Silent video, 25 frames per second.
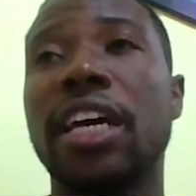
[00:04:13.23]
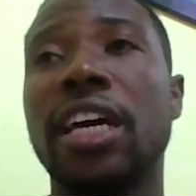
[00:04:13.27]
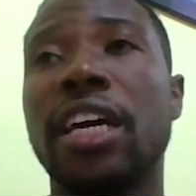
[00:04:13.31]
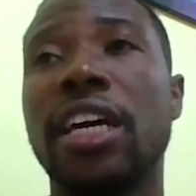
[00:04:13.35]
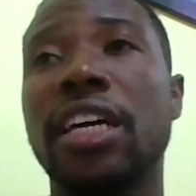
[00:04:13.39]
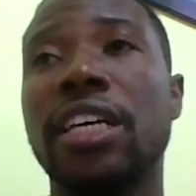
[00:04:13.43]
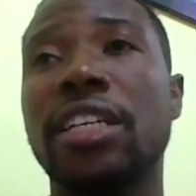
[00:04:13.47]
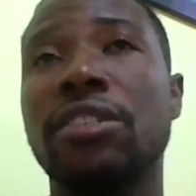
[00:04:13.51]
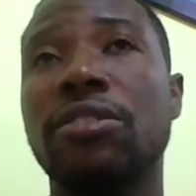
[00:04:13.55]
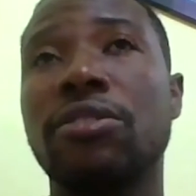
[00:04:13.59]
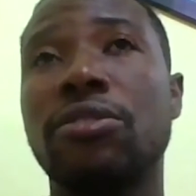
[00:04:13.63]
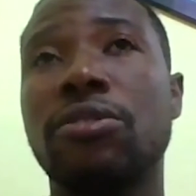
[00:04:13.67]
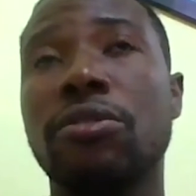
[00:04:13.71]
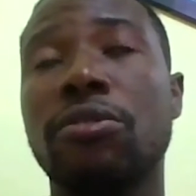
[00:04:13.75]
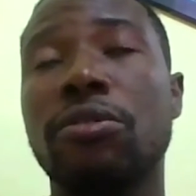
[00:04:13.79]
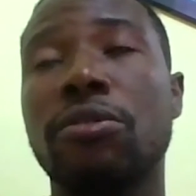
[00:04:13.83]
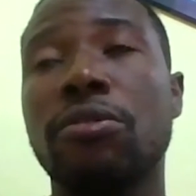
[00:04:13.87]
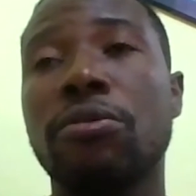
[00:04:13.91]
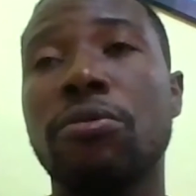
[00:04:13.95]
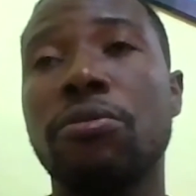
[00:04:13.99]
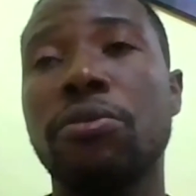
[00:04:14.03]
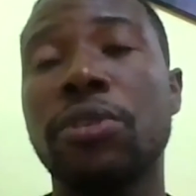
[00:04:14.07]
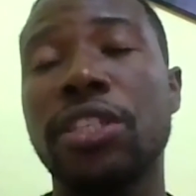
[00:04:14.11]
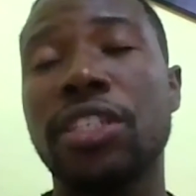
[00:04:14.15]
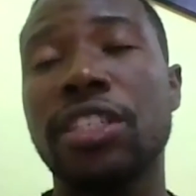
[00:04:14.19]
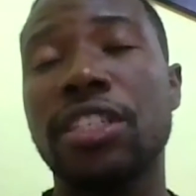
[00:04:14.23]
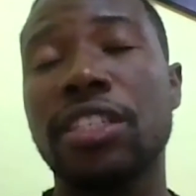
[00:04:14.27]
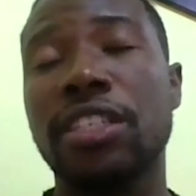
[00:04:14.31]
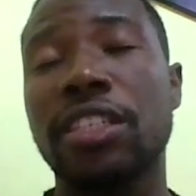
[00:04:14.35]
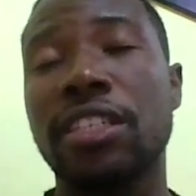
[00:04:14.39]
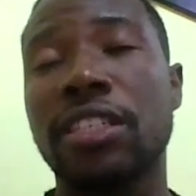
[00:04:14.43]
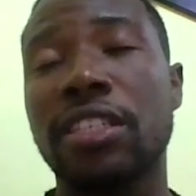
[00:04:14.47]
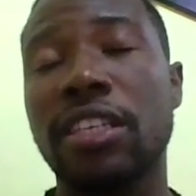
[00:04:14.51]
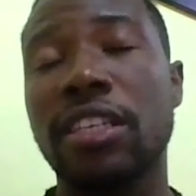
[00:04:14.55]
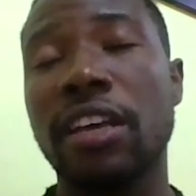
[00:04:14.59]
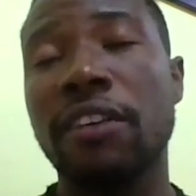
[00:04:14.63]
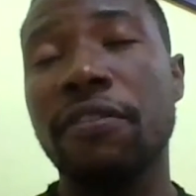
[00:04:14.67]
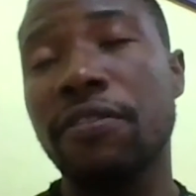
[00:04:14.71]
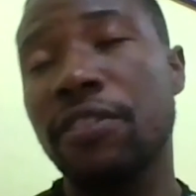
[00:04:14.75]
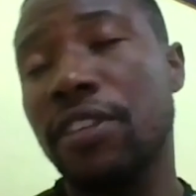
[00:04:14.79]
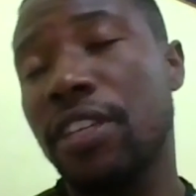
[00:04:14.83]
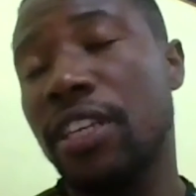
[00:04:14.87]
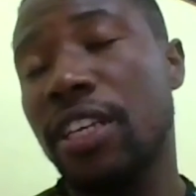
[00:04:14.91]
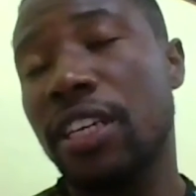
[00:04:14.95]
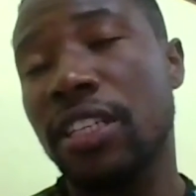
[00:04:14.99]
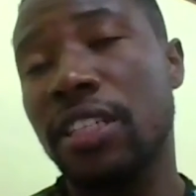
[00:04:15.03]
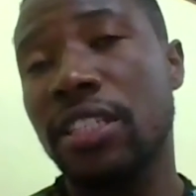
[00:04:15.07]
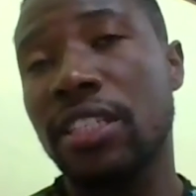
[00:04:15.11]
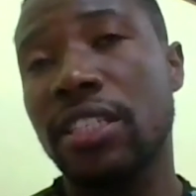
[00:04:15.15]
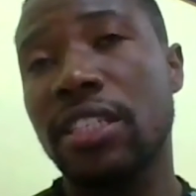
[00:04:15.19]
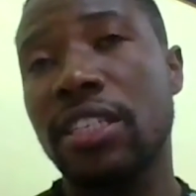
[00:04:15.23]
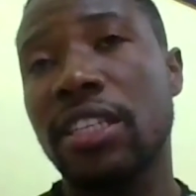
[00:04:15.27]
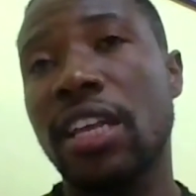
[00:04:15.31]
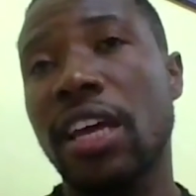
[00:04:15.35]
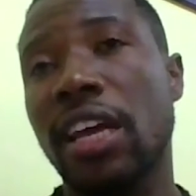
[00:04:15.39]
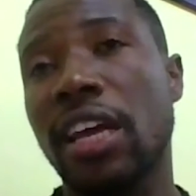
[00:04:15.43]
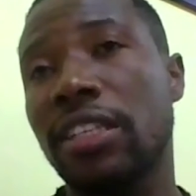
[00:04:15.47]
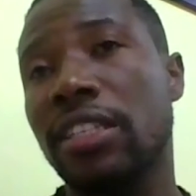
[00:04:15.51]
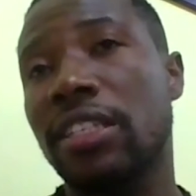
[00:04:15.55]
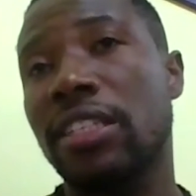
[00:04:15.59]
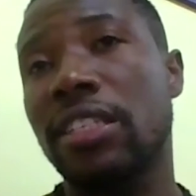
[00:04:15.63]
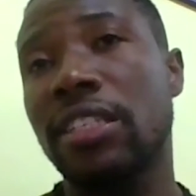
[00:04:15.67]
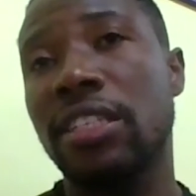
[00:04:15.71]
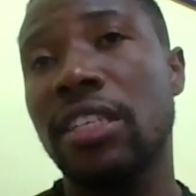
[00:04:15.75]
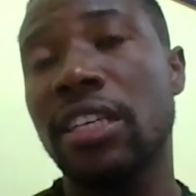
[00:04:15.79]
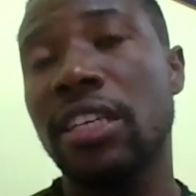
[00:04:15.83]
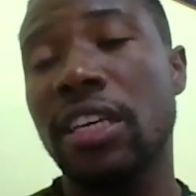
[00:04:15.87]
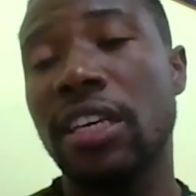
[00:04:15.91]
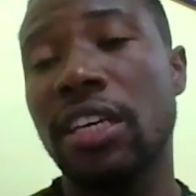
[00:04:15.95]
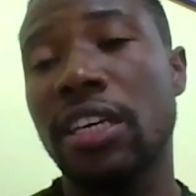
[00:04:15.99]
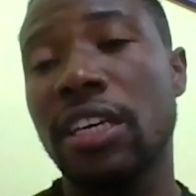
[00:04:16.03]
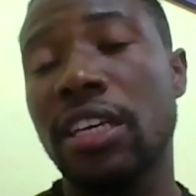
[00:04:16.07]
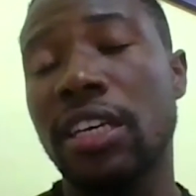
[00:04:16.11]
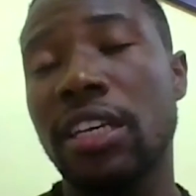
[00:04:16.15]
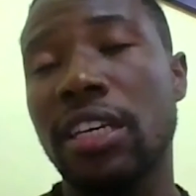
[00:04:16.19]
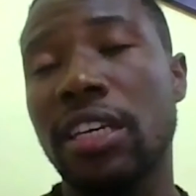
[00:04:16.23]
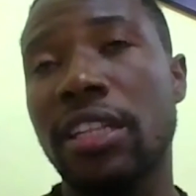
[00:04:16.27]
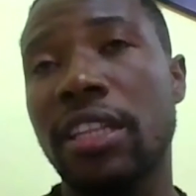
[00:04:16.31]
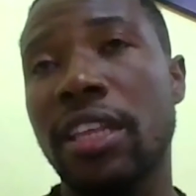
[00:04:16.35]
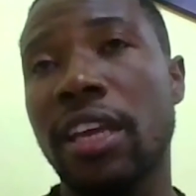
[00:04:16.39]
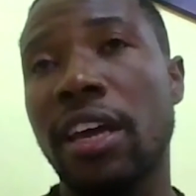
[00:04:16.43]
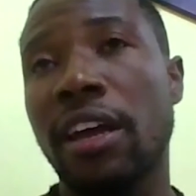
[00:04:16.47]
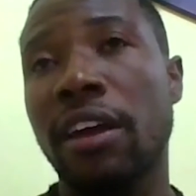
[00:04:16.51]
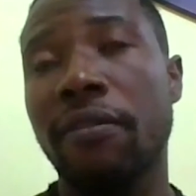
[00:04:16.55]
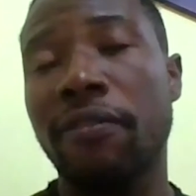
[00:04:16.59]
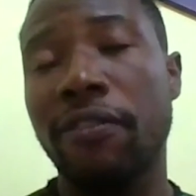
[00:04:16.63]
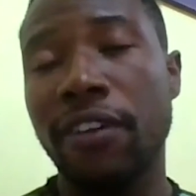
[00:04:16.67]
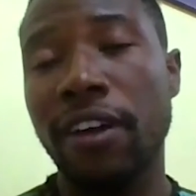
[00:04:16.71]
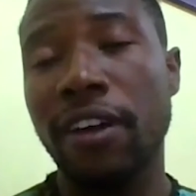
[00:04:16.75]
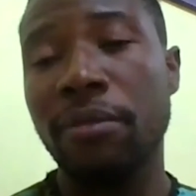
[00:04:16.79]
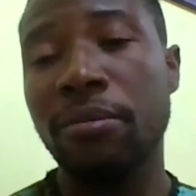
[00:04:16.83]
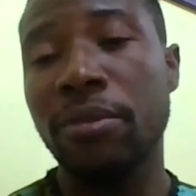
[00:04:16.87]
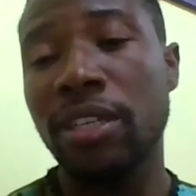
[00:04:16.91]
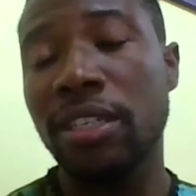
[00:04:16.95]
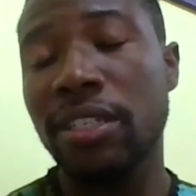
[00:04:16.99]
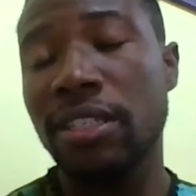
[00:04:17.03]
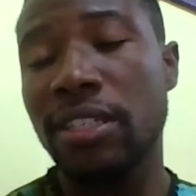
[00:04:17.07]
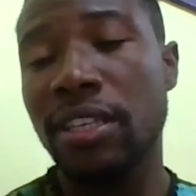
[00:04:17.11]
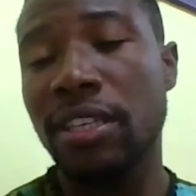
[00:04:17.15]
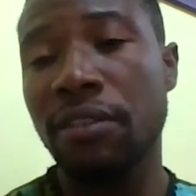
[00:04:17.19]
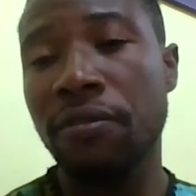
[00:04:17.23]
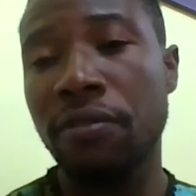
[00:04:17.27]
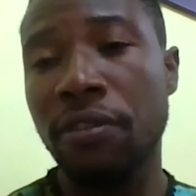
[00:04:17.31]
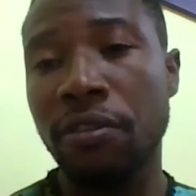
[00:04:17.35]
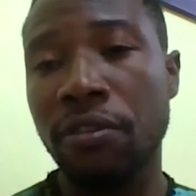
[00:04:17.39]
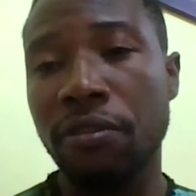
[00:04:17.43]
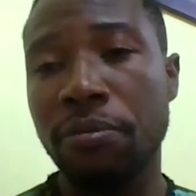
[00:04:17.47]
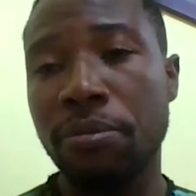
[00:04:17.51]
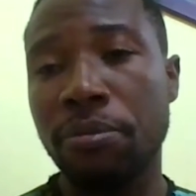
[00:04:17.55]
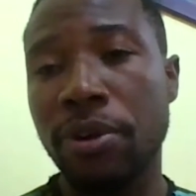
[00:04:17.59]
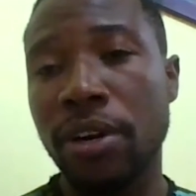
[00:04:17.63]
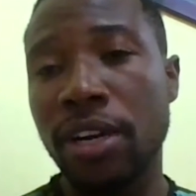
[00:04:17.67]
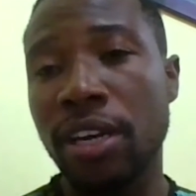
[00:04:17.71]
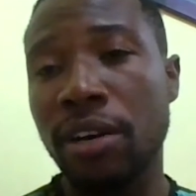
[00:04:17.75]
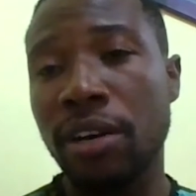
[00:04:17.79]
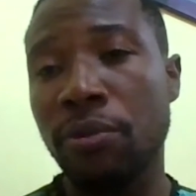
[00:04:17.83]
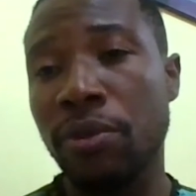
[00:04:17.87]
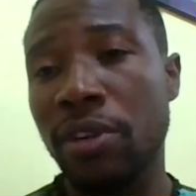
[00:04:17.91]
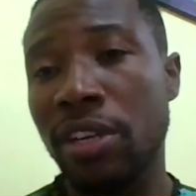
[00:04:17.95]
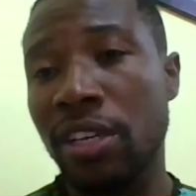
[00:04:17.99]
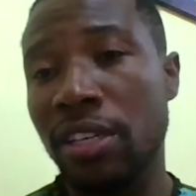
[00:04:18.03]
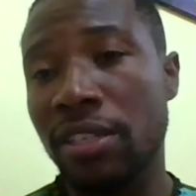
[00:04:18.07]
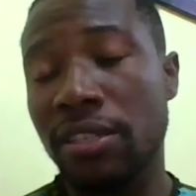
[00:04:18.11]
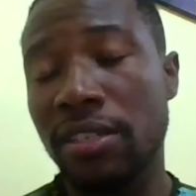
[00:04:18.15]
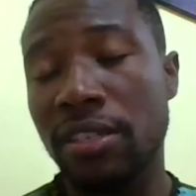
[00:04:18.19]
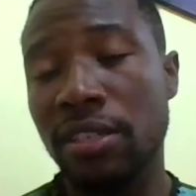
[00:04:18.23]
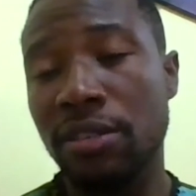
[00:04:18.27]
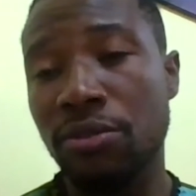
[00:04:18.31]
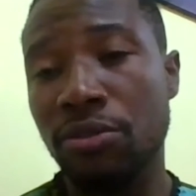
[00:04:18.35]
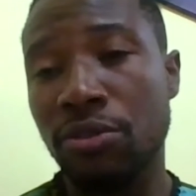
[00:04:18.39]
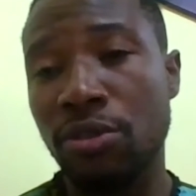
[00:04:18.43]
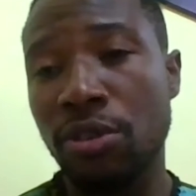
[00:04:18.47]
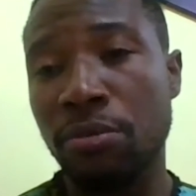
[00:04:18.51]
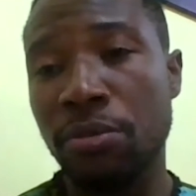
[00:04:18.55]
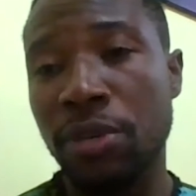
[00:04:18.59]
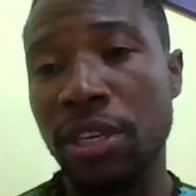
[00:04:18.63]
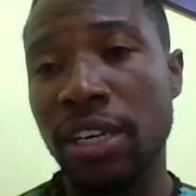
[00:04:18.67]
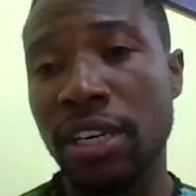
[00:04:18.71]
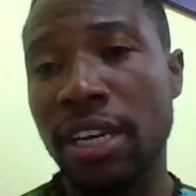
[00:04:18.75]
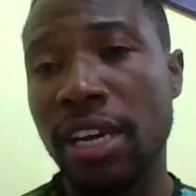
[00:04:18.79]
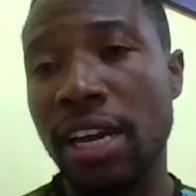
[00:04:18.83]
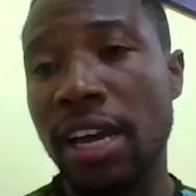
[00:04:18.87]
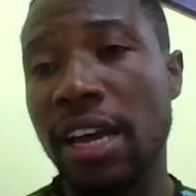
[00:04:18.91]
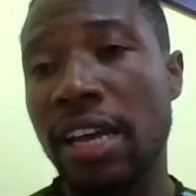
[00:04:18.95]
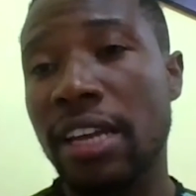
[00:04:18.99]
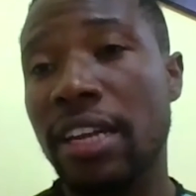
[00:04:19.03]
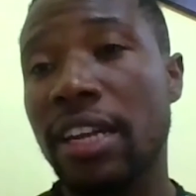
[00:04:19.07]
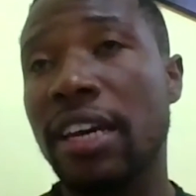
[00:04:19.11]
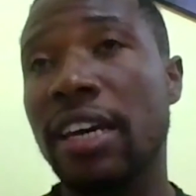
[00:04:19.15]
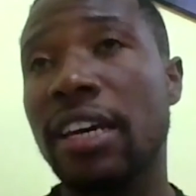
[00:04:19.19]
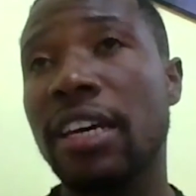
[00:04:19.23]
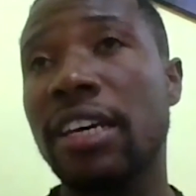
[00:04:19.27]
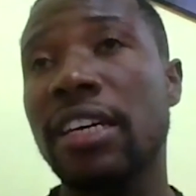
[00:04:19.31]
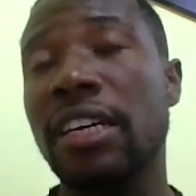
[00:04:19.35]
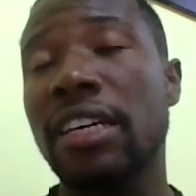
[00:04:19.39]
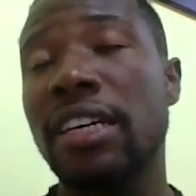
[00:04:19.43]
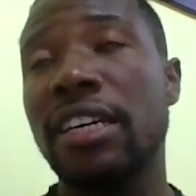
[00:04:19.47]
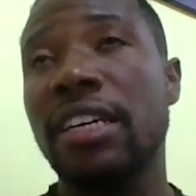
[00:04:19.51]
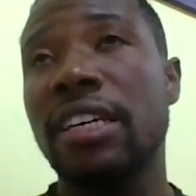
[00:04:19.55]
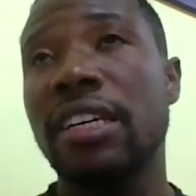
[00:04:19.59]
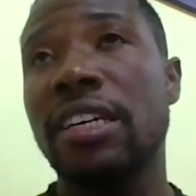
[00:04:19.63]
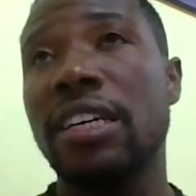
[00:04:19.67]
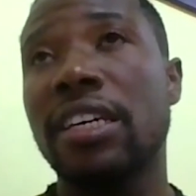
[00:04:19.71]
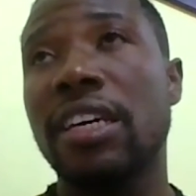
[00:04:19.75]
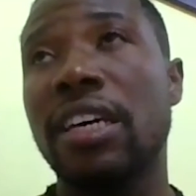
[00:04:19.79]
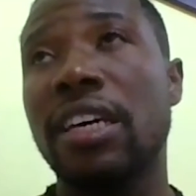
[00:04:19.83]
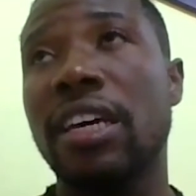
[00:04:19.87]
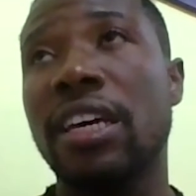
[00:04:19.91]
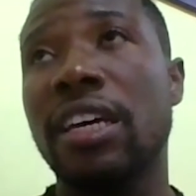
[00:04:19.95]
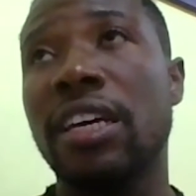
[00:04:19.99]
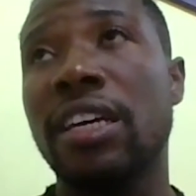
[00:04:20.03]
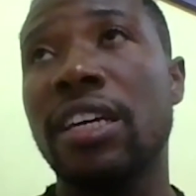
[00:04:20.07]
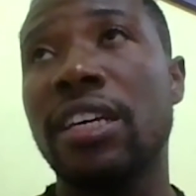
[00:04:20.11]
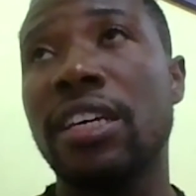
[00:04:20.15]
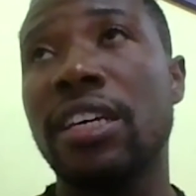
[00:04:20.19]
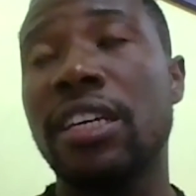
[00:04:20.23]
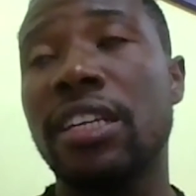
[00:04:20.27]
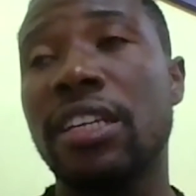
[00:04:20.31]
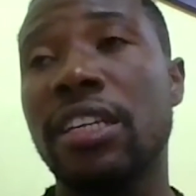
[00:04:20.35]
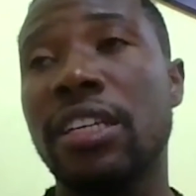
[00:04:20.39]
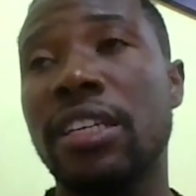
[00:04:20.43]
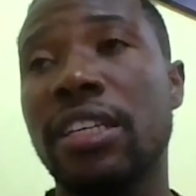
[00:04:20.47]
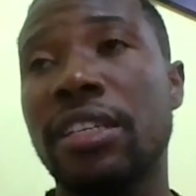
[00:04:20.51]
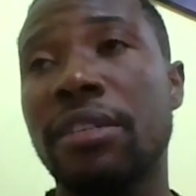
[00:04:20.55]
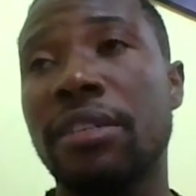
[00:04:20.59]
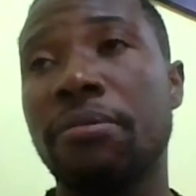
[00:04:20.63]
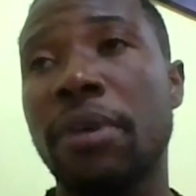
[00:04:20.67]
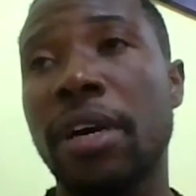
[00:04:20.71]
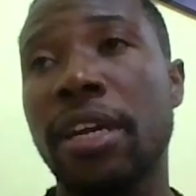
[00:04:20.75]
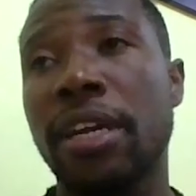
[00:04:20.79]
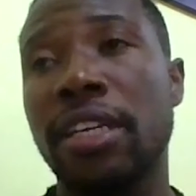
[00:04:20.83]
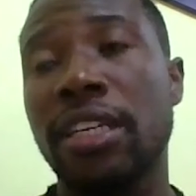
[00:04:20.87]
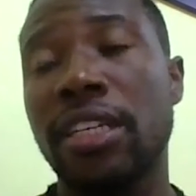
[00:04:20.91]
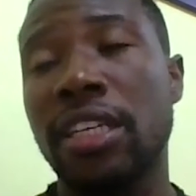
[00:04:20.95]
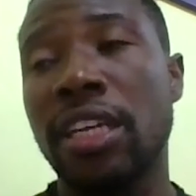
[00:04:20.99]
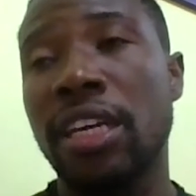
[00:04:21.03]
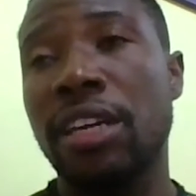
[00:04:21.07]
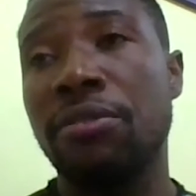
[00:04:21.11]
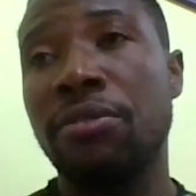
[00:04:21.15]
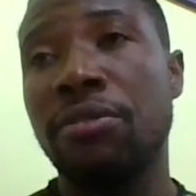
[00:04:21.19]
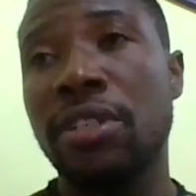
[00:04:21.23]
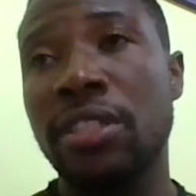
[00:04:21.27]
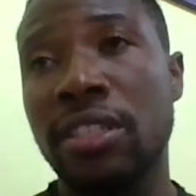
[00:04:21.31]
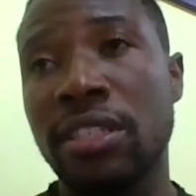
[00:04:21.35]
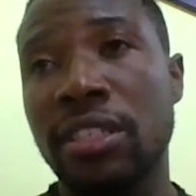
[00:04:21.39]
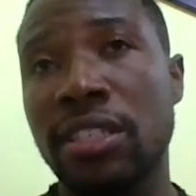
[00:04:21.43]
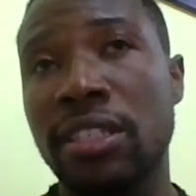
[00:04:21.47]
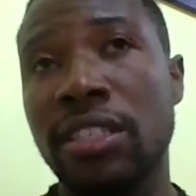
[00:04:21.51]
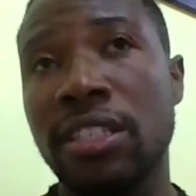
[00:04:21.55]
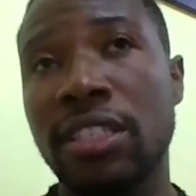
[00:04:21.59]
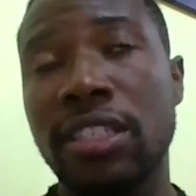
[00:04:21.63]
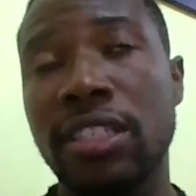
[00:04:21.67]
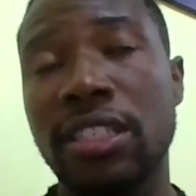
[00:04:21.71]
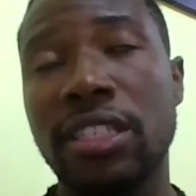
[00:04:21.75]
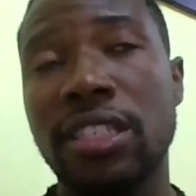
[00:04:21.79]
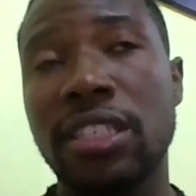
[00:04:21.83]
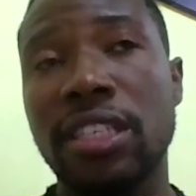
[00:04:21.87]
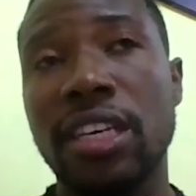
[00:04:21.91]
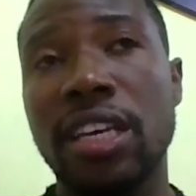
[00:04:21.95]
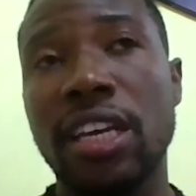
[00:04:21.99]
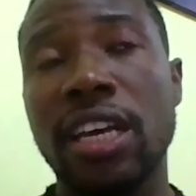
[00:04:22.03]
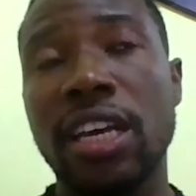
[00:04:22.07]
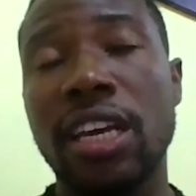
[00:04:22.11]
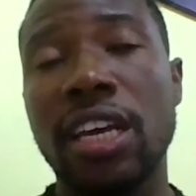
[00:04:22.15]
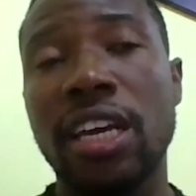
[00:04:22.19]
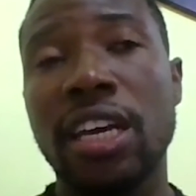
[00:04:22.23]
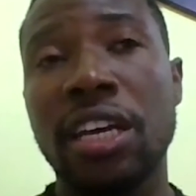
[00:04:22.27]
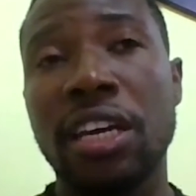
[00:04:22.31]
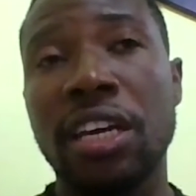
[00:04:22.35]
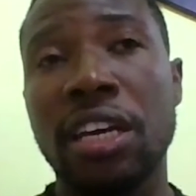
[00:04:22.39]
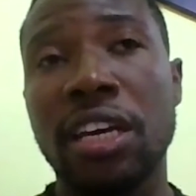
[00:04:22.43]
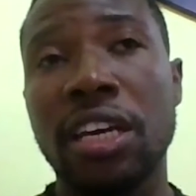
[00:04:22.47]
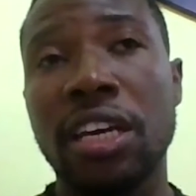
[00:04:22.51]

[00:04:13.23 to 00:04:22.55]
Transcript: and so which is evident that there are families living with Prader-Willi syndrome in Ghana, but there isn't a